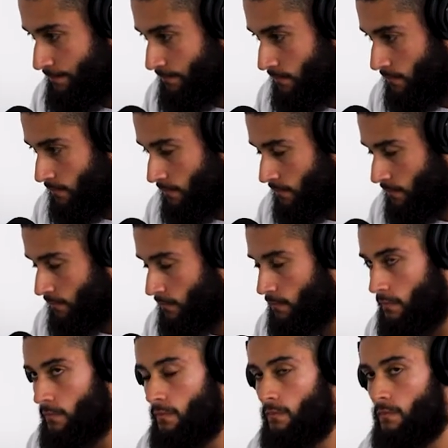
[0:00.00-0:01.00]

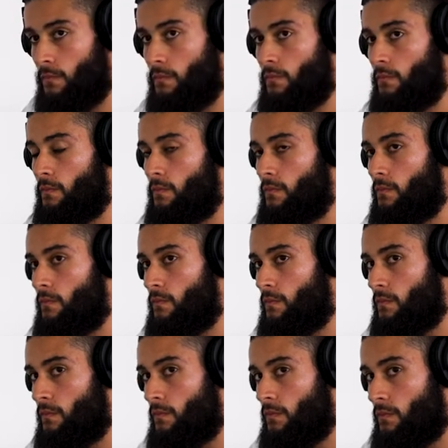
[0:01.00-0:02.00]

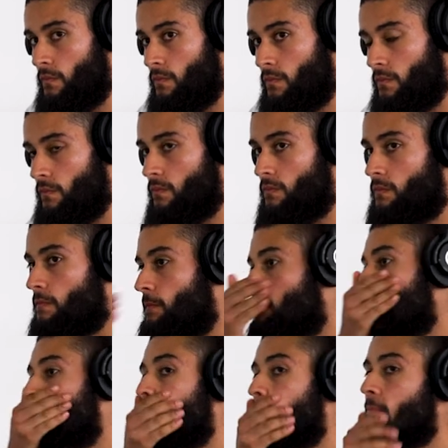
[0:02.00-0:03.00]

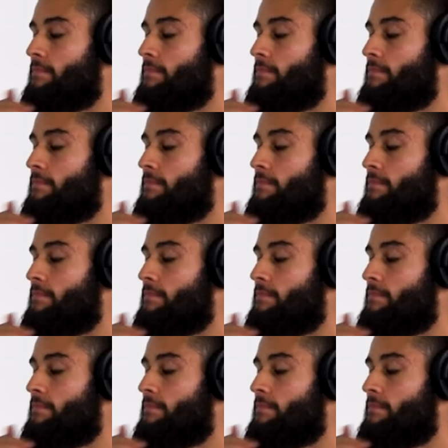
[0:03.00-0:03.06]
Nobody speaks.